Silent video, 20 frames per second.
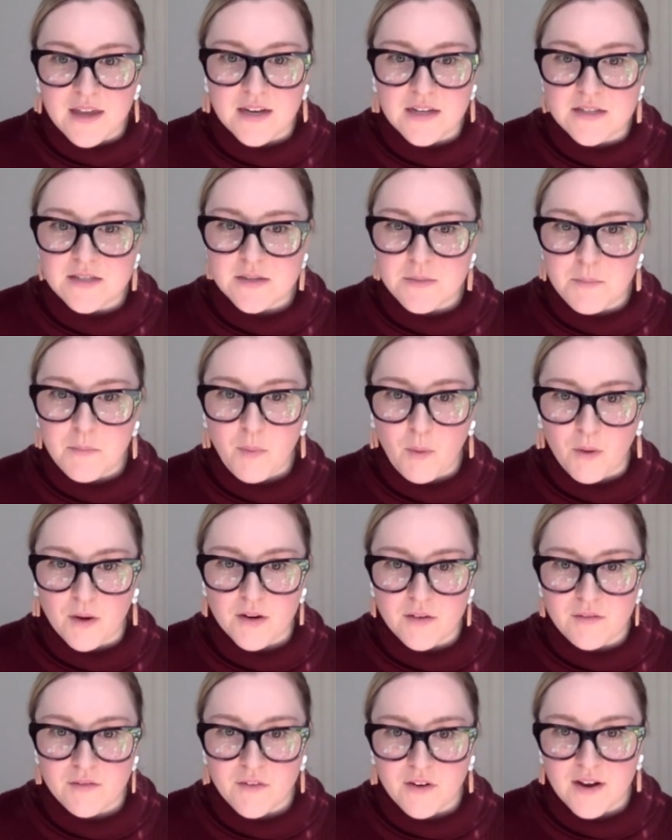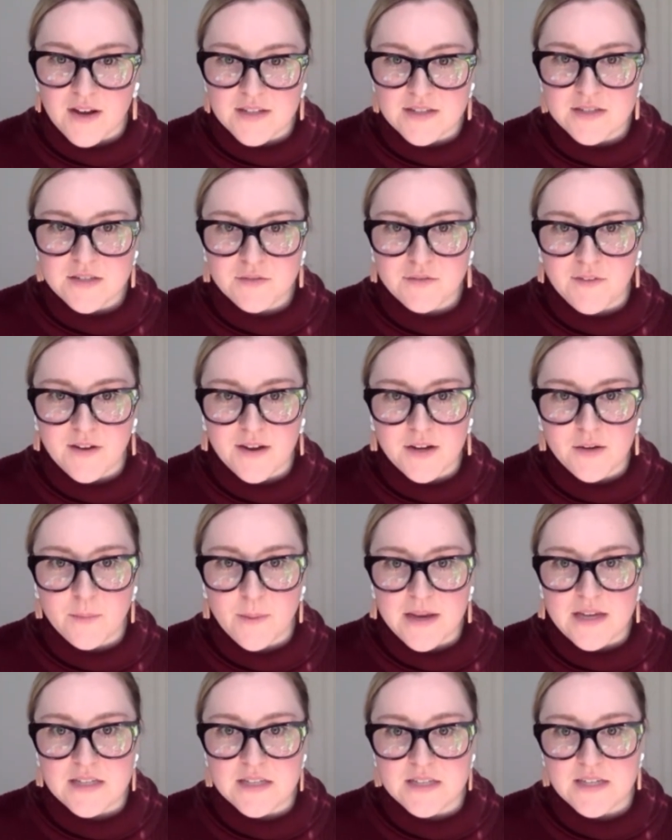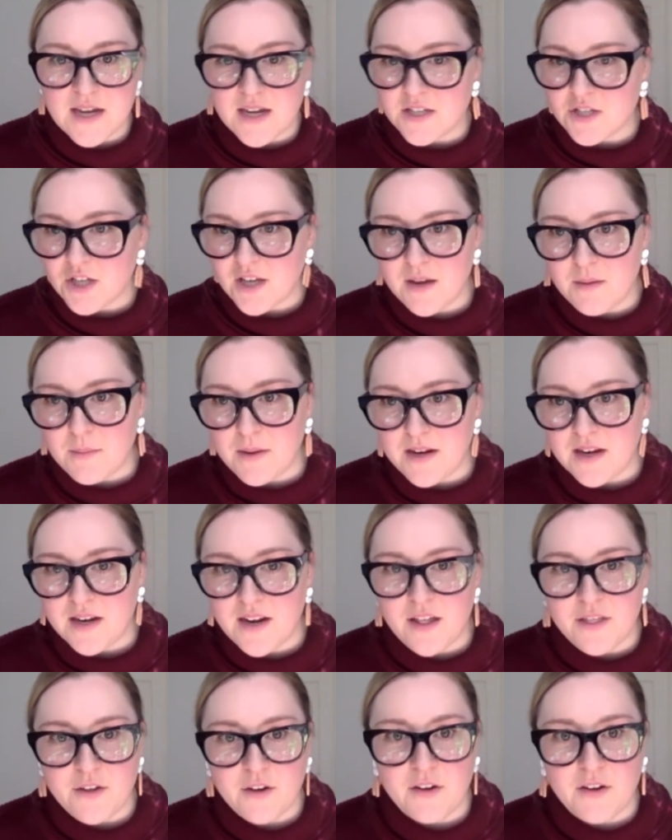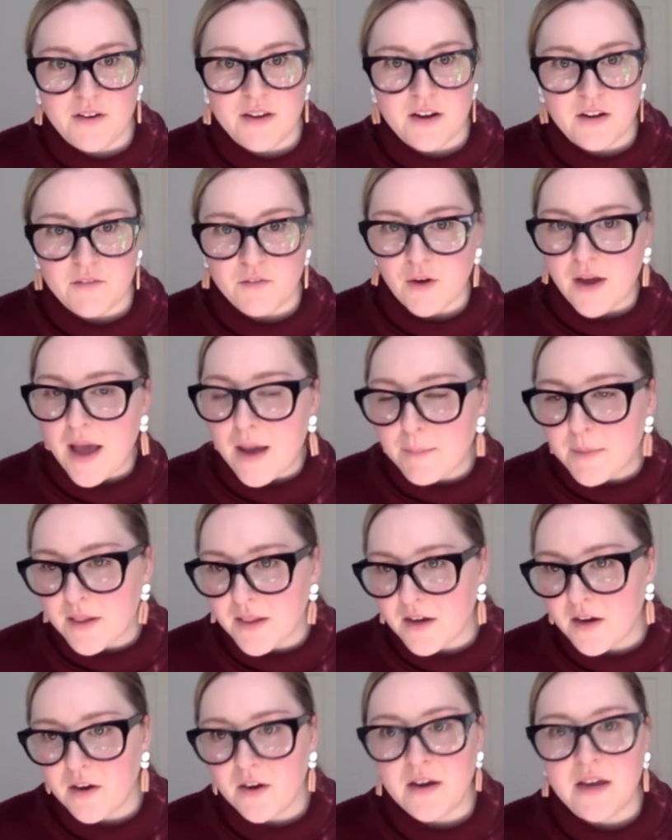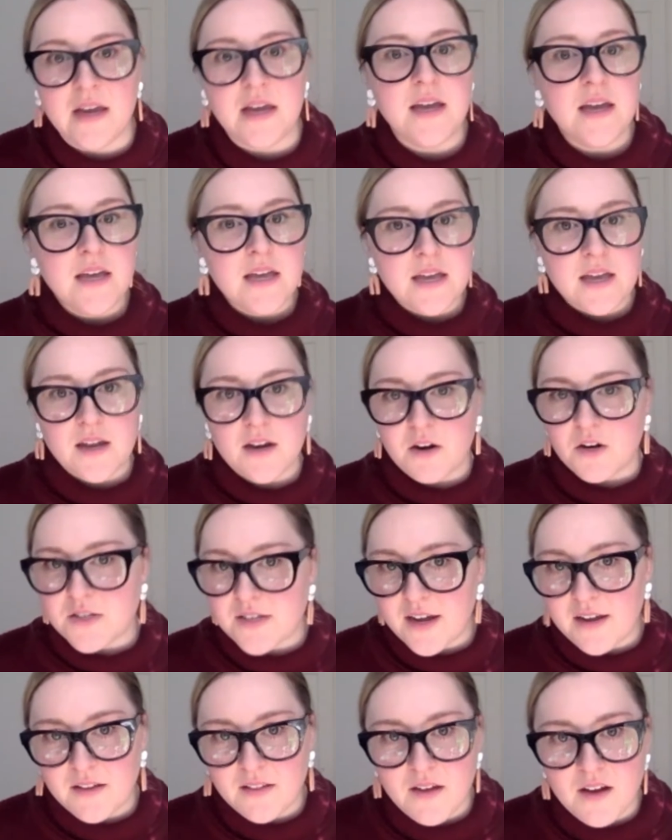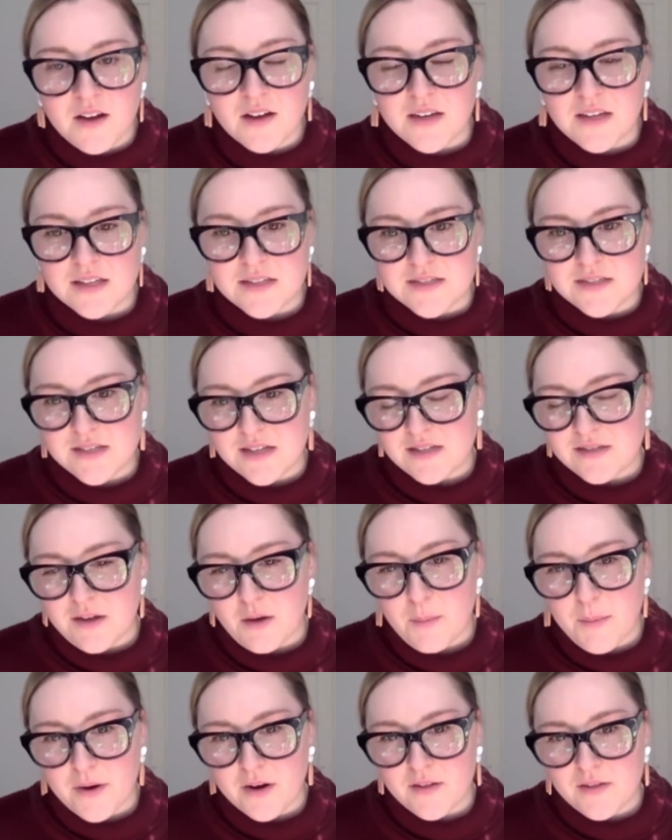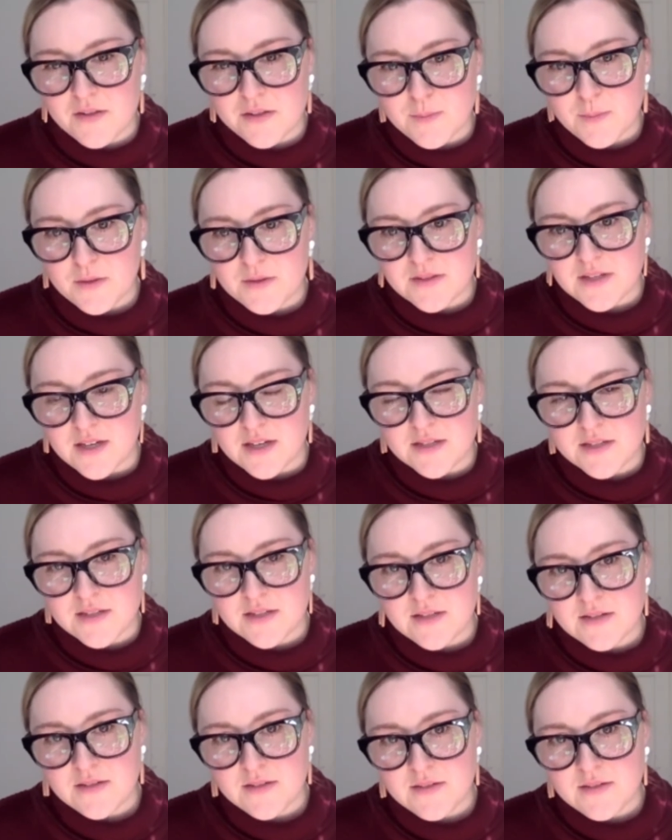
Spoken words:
and it's important for us to find ways to educate one another in our vocabulary, in our dialogue. It's all part of this process.